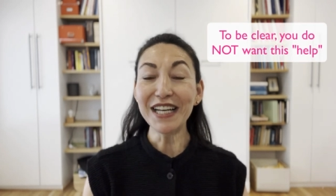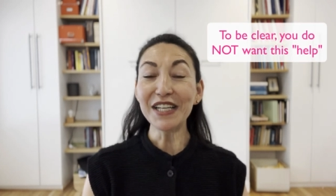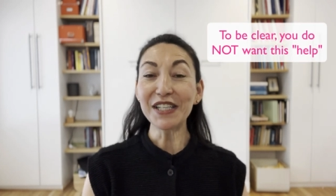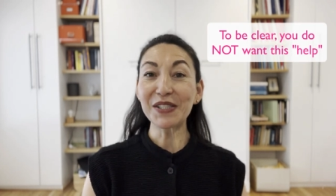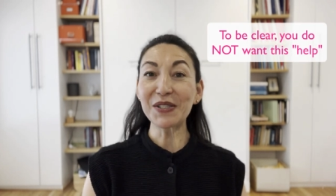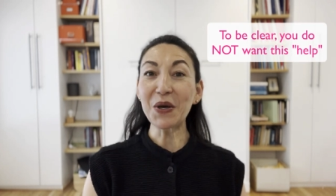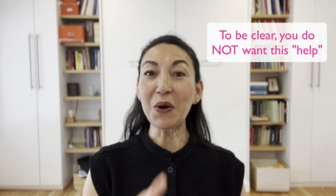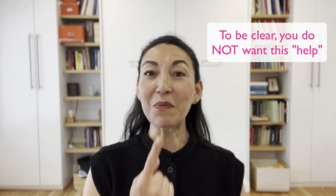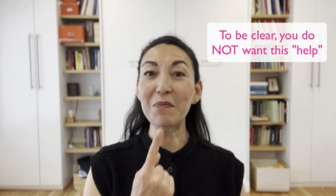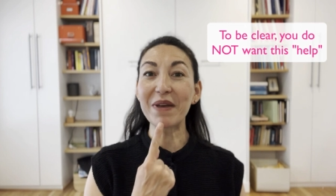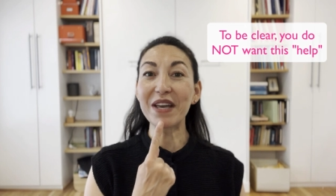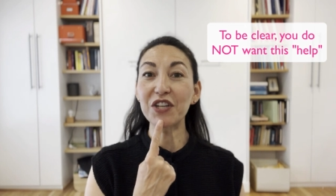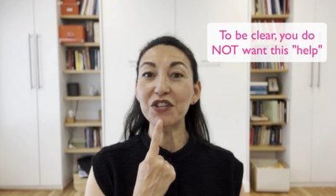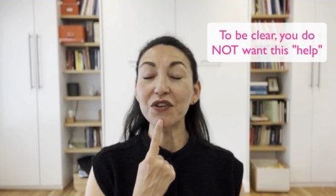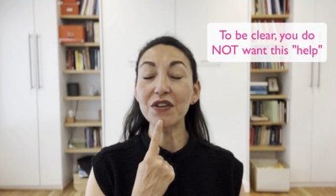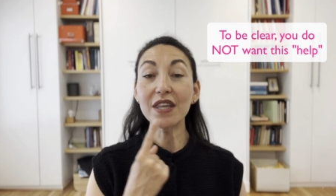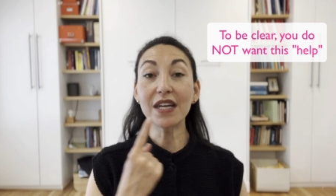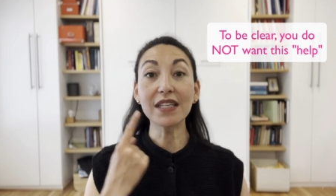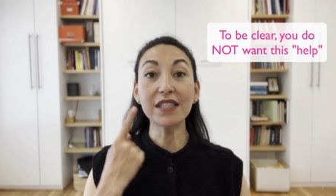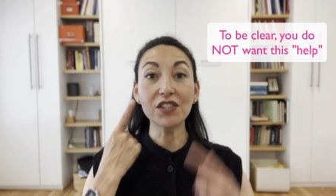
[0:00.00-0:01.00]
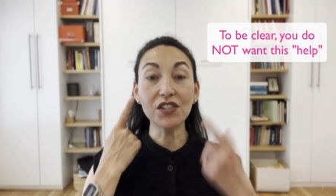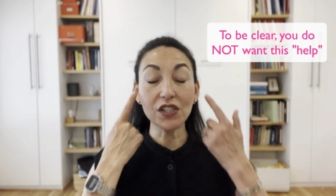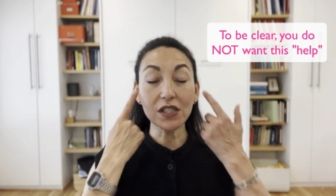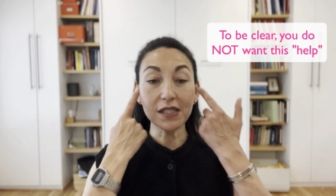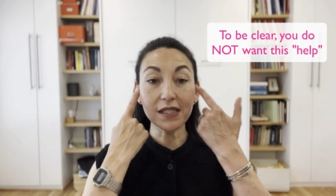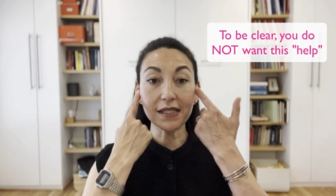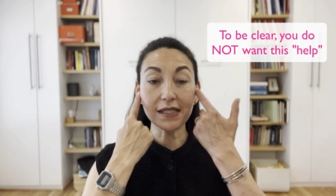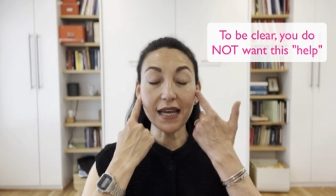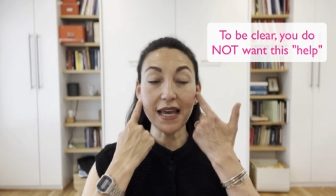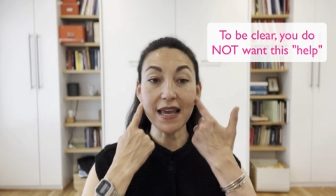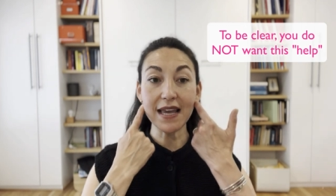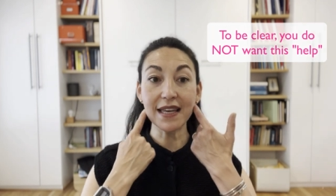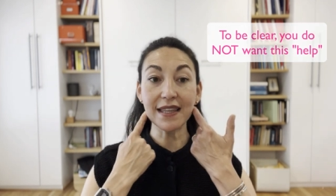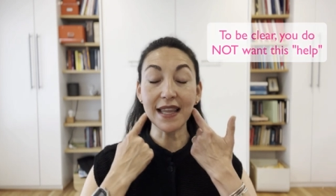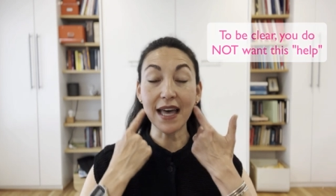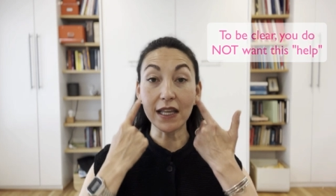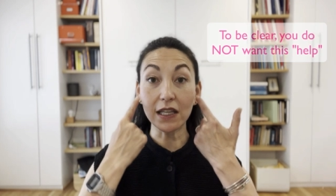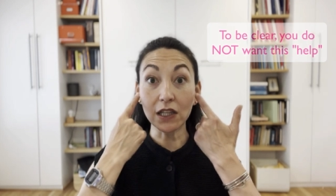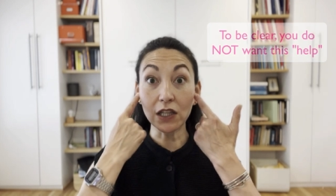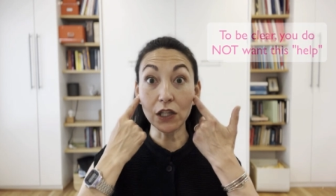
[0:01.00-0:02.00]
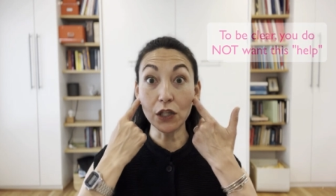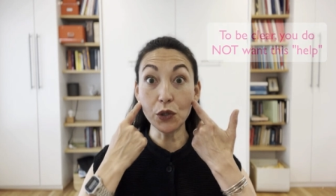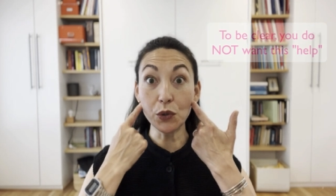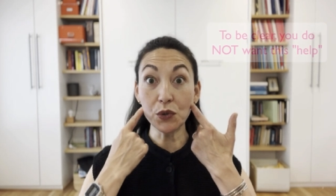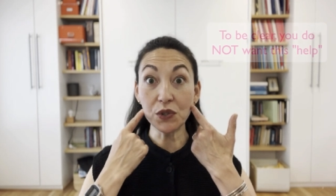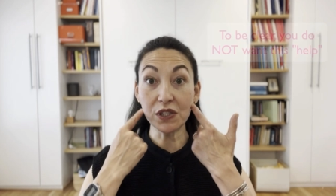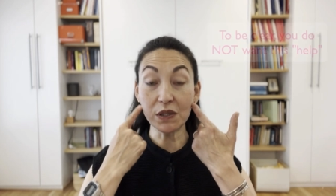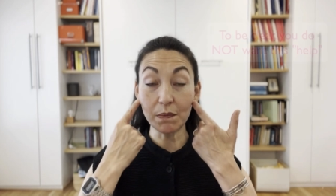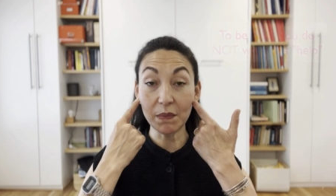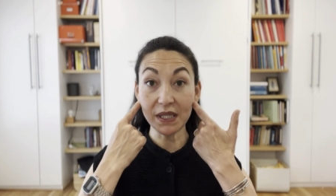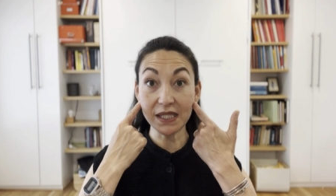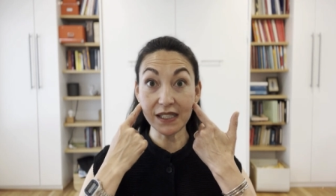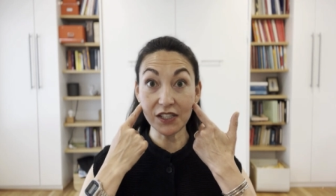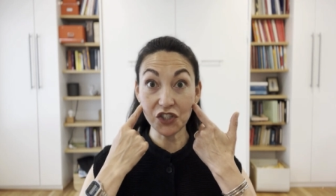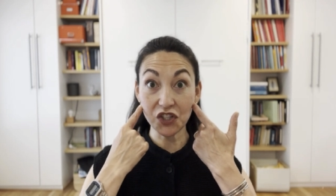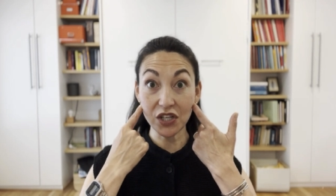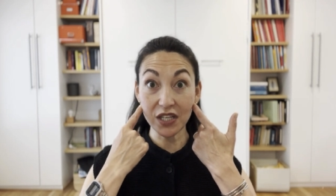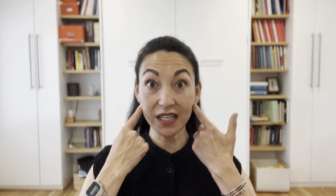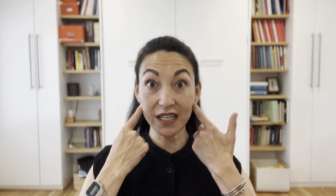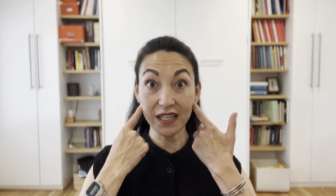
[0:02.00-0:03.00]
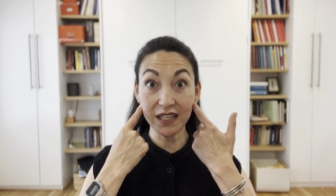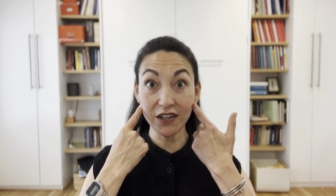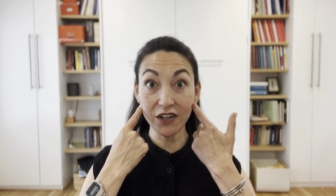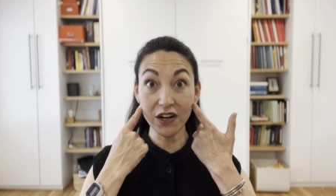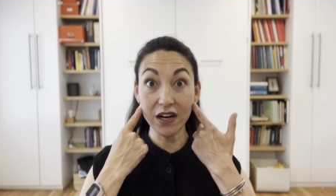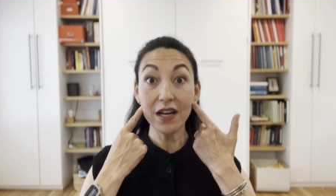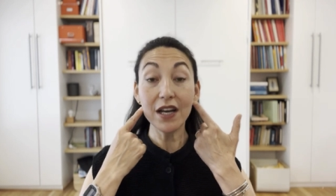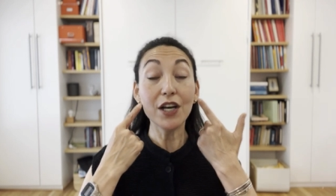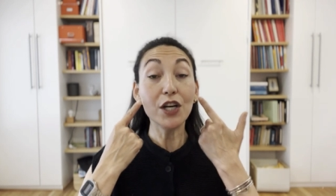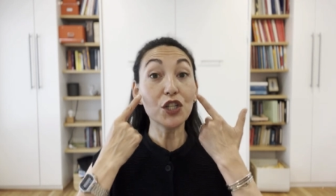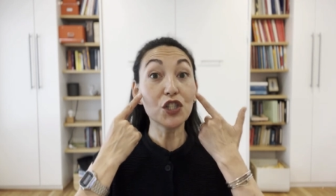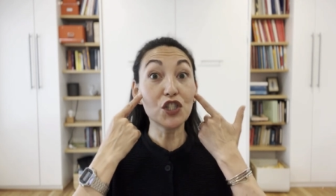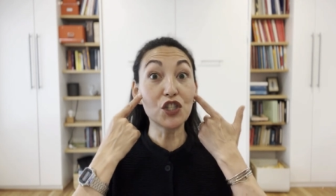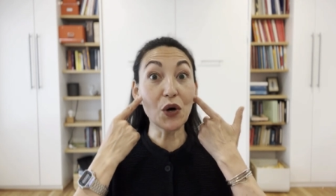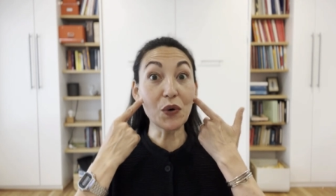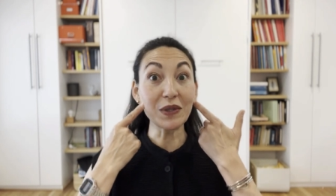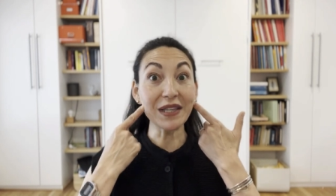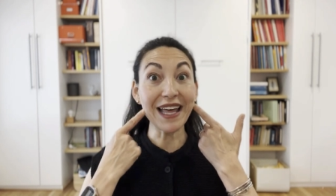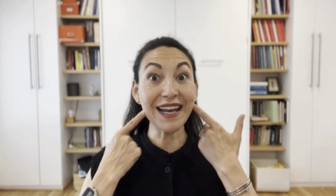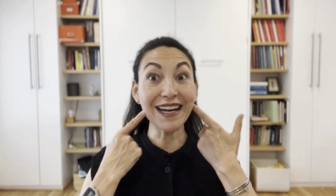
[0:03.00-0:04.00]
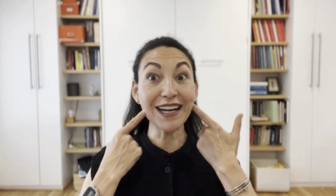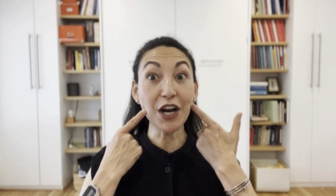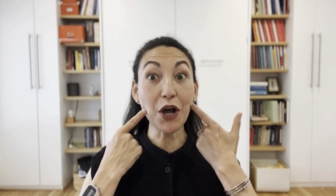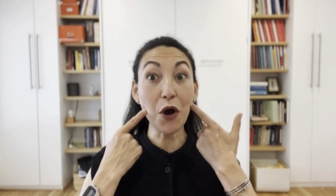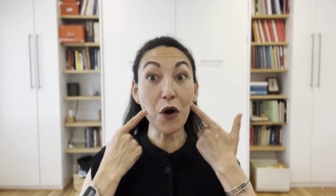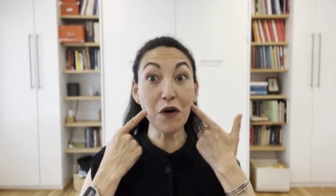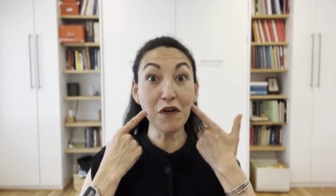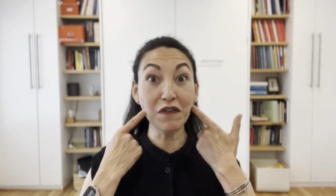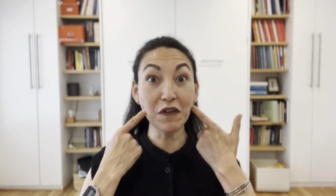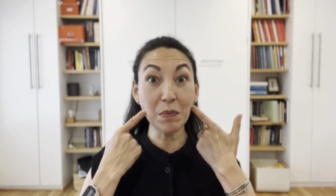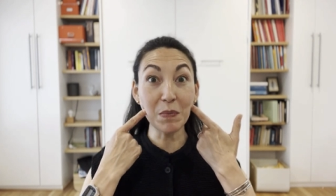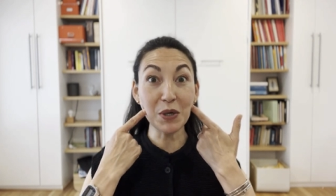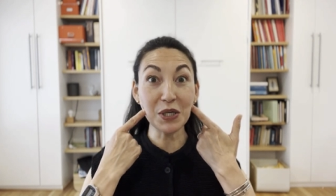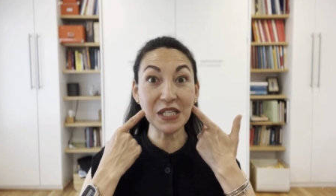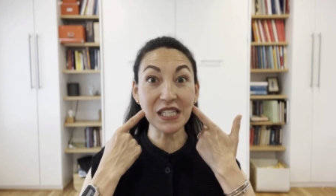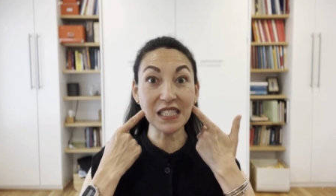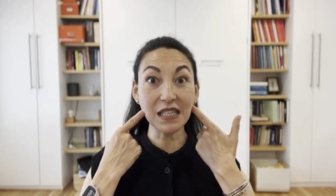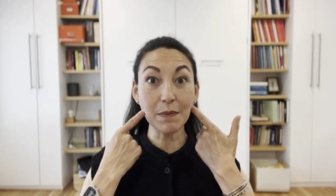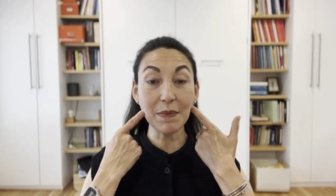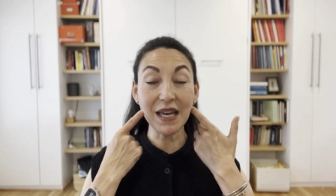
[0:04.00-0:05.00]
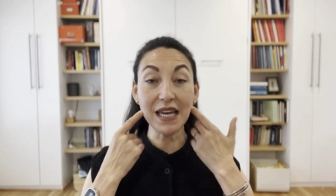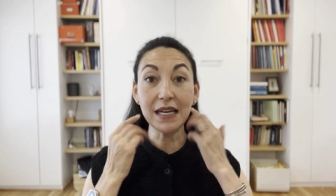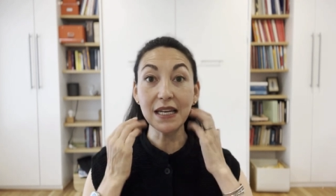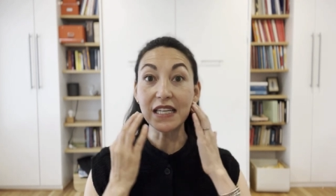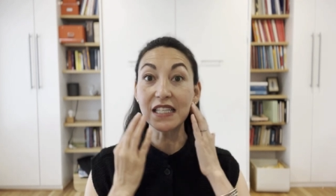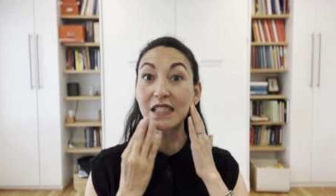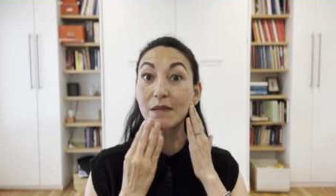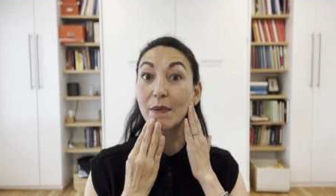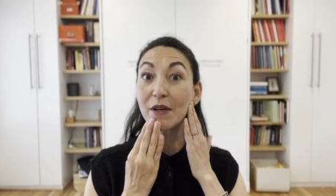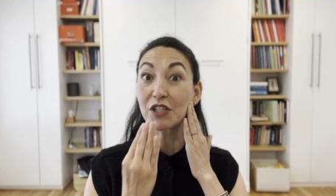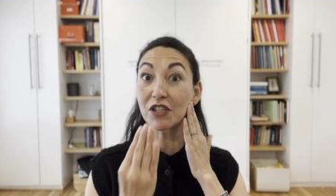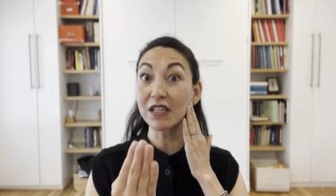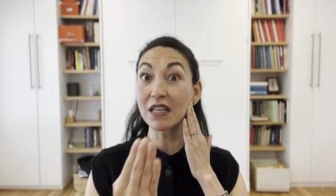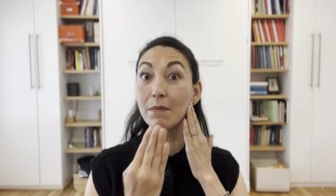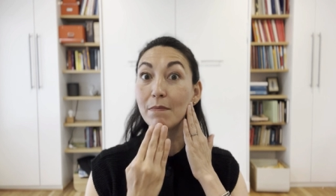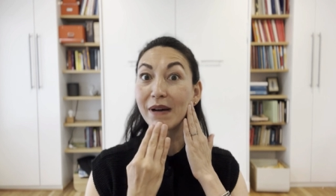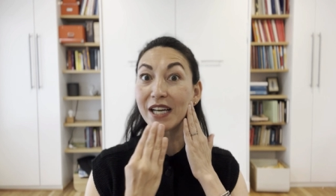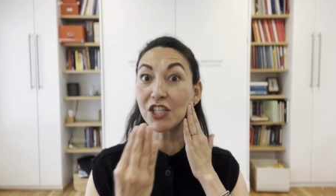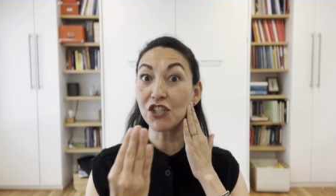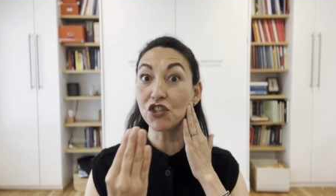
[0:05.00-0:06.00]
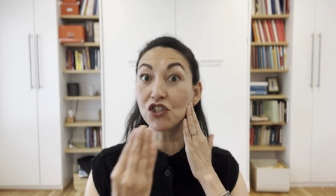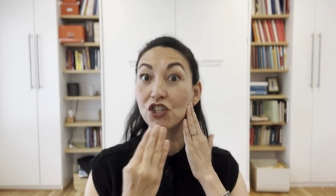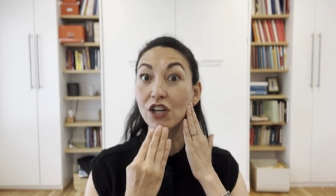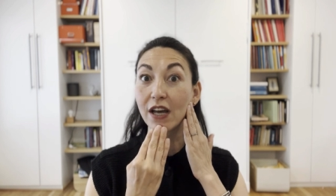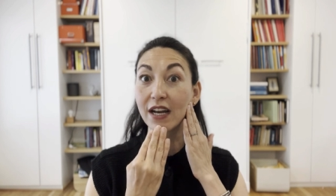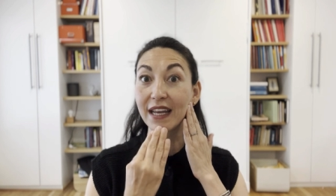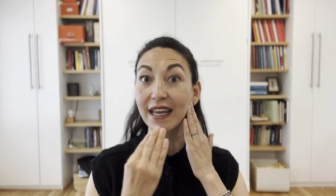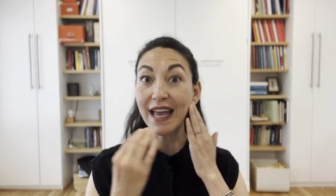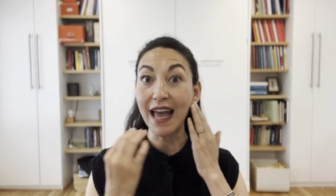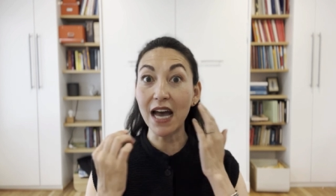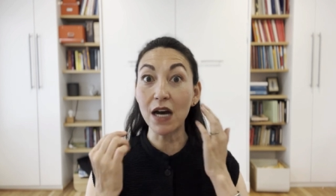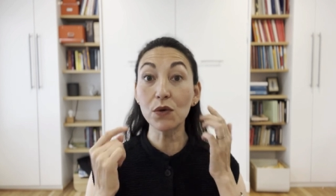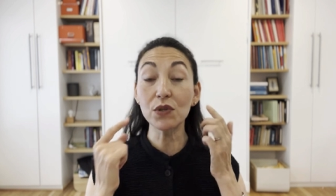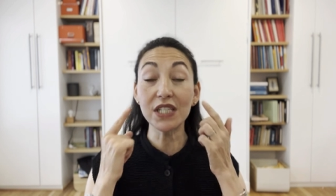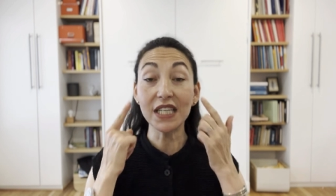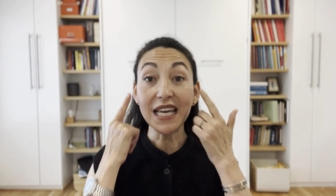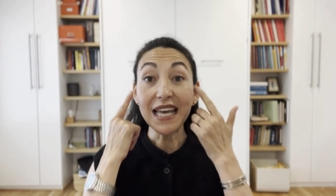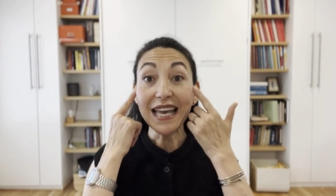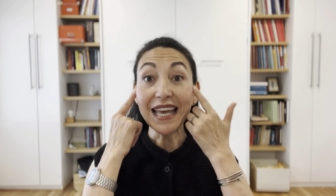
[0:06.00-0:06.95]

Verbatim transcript: So make sure that it's just staying in that loose position here. Don't let it over participate, especially by jutting out.